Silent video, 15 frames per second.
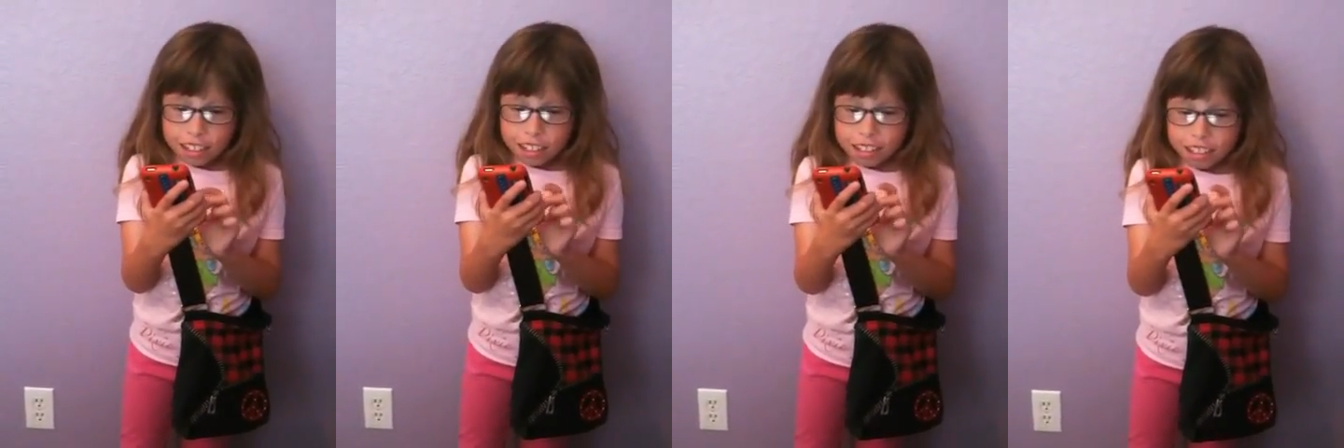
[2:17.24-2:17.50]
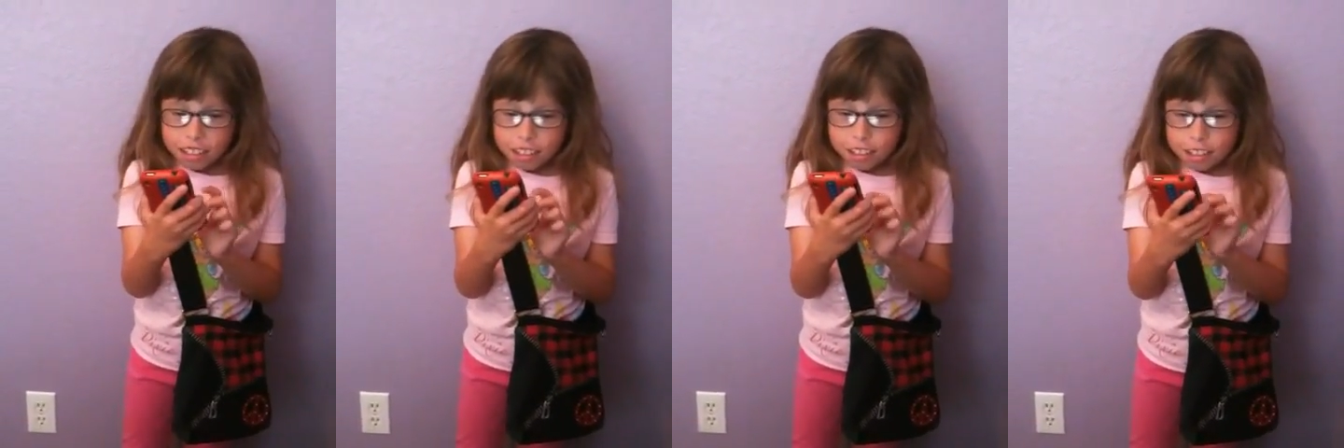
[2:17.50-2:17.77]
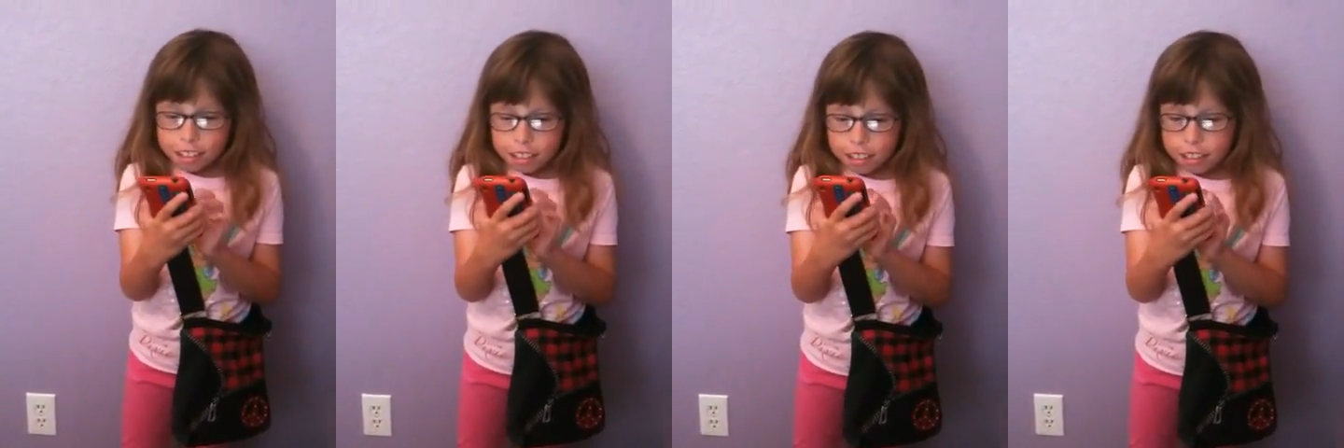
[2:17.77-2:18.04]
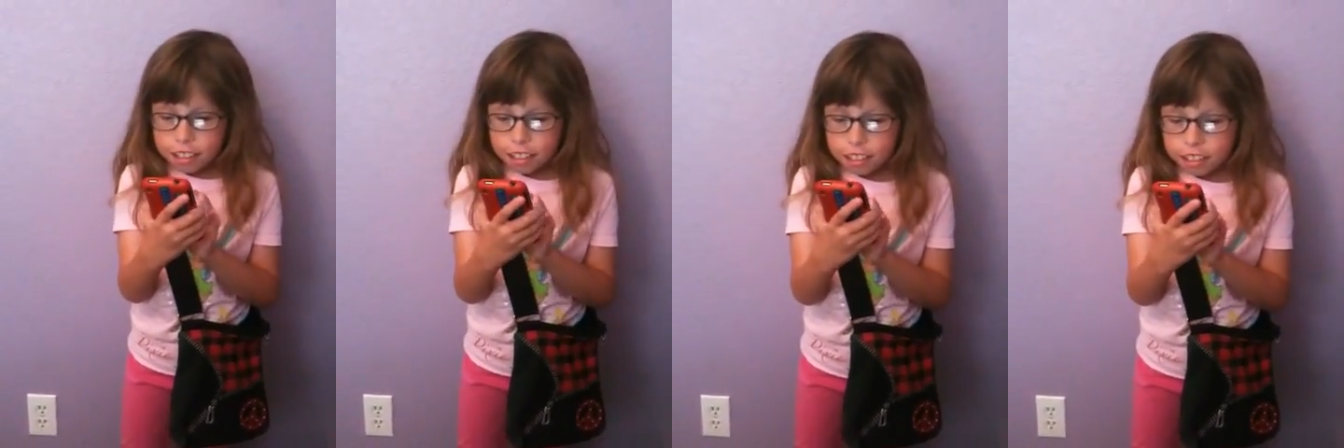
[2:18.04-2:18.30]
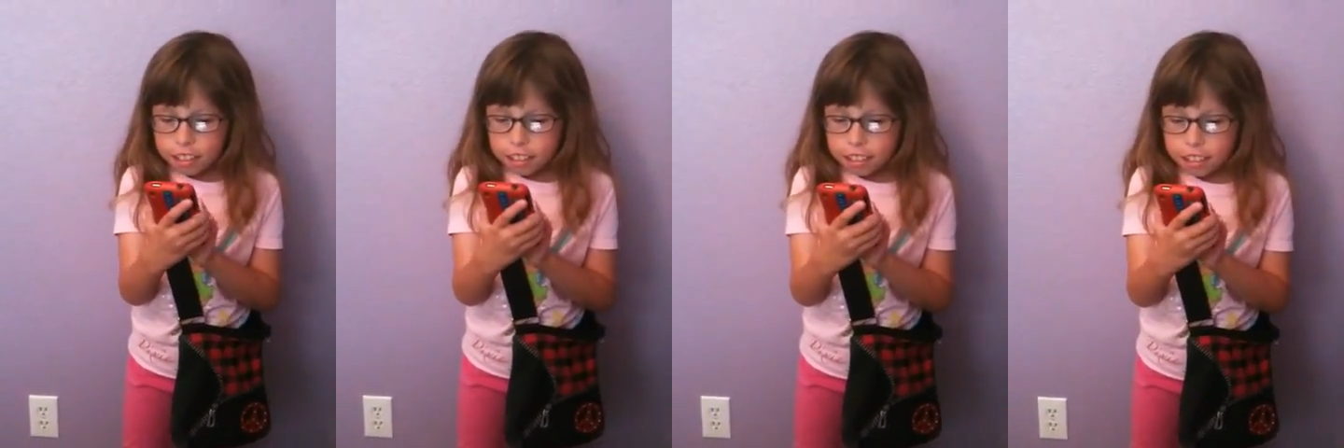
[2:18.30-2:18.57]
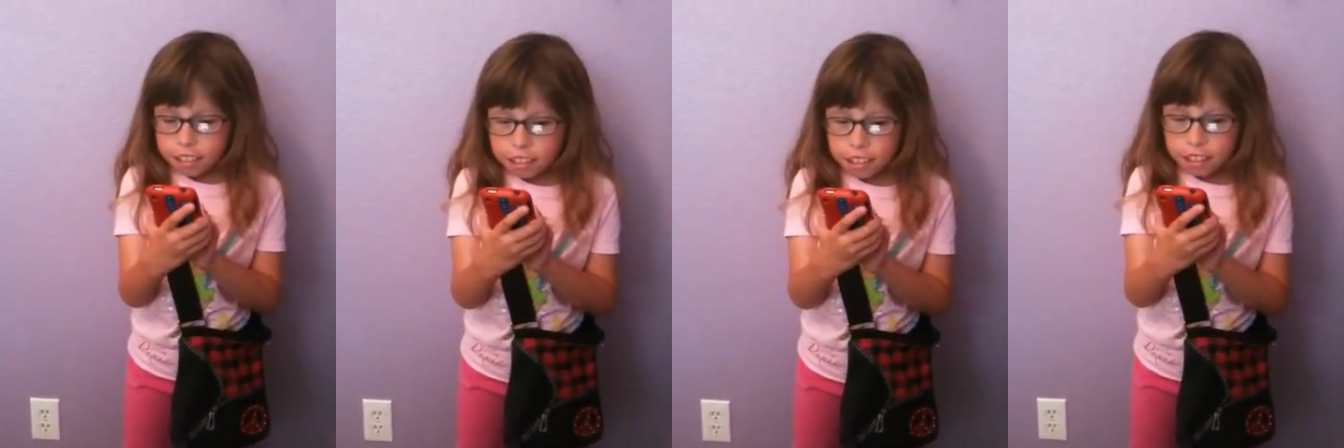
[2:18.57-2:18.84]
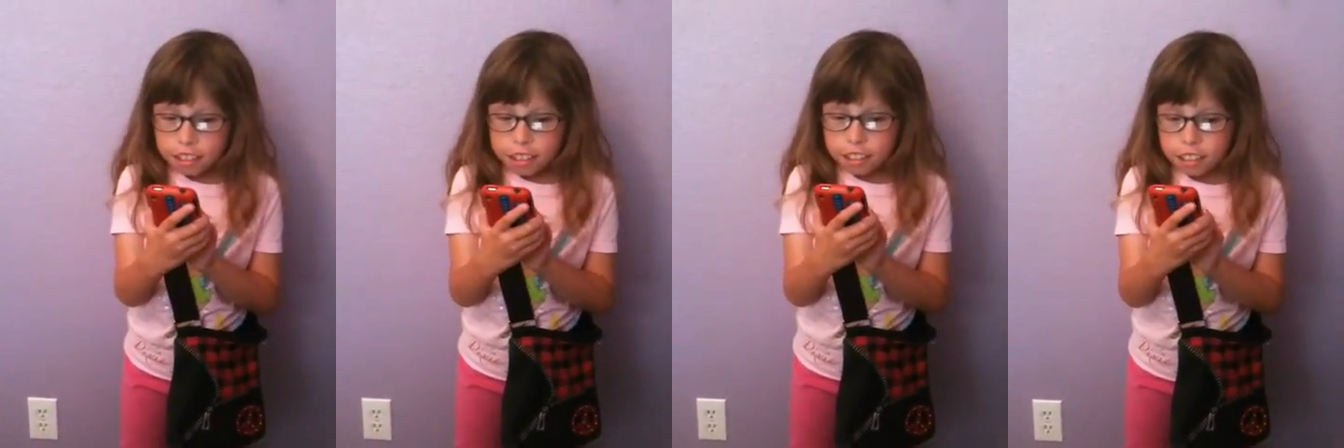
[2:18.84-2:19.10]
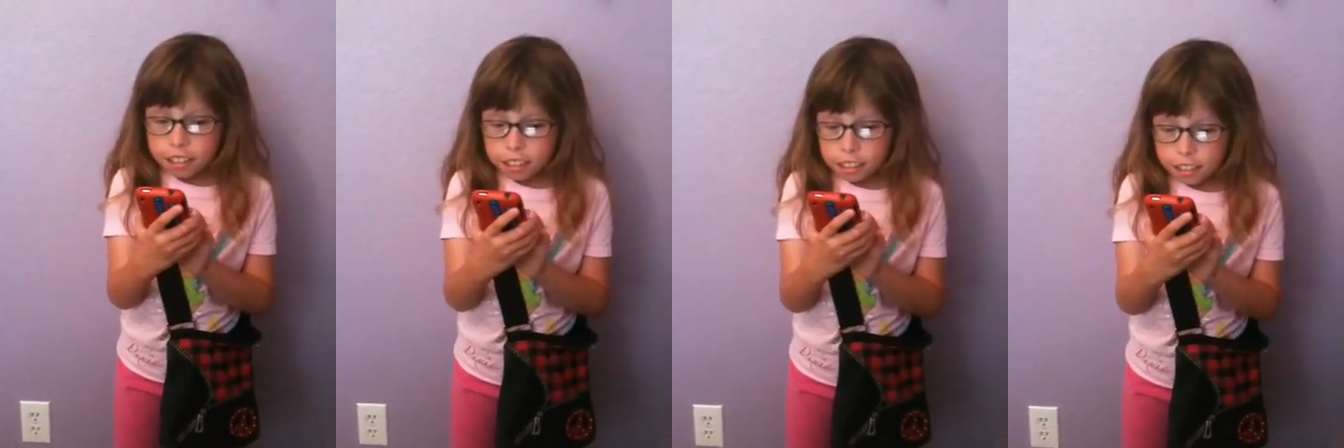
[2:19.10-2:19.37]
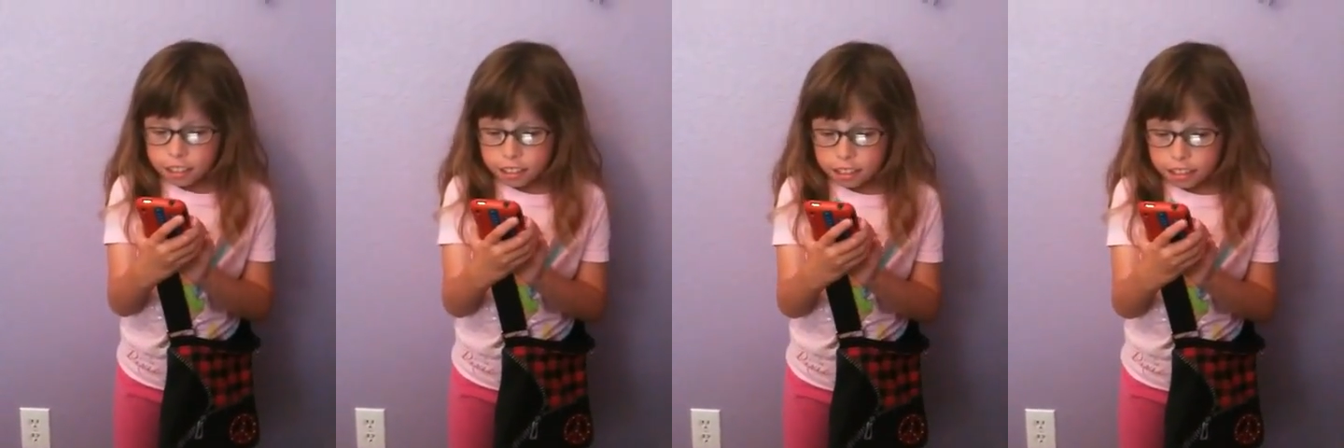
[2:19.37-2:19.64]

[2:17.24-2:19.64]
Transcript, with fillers: Don't tell me nothing. I hope you're putting something in